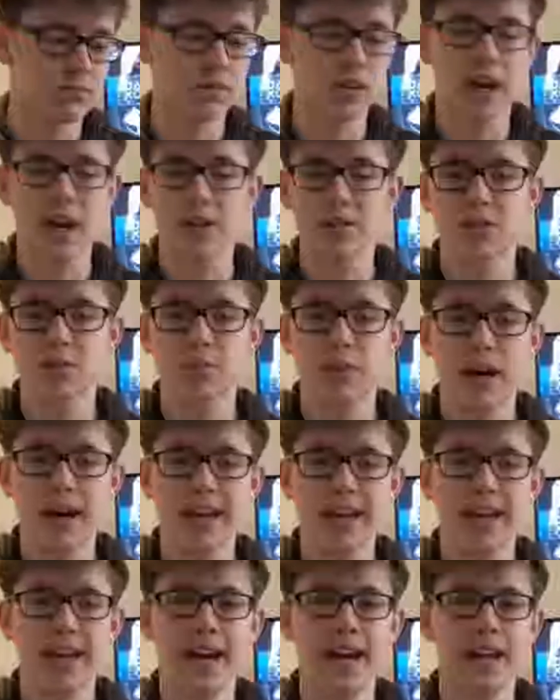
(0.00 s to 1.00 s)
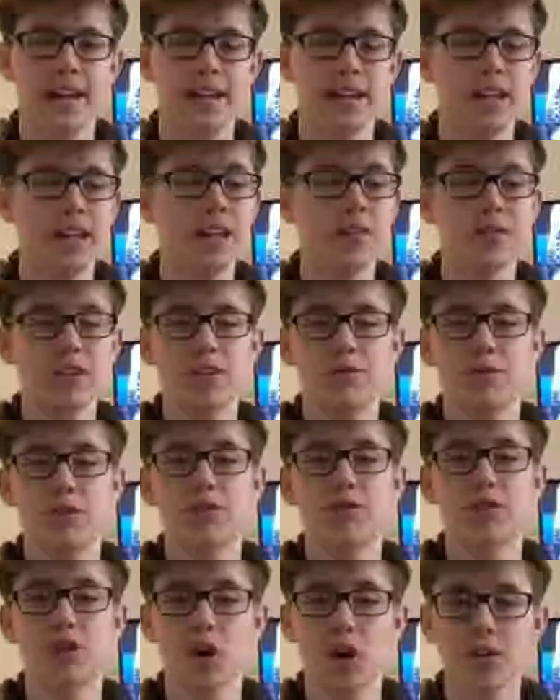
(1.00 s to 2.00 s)
how to buy it, and even if
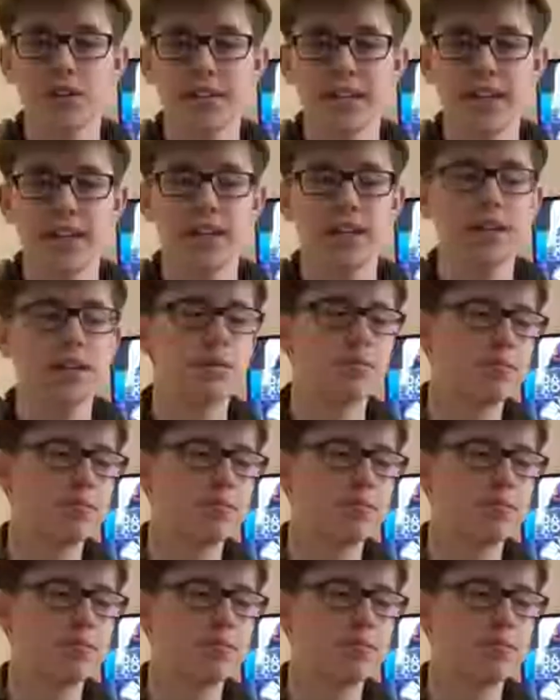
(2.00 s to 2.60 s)
you've got it,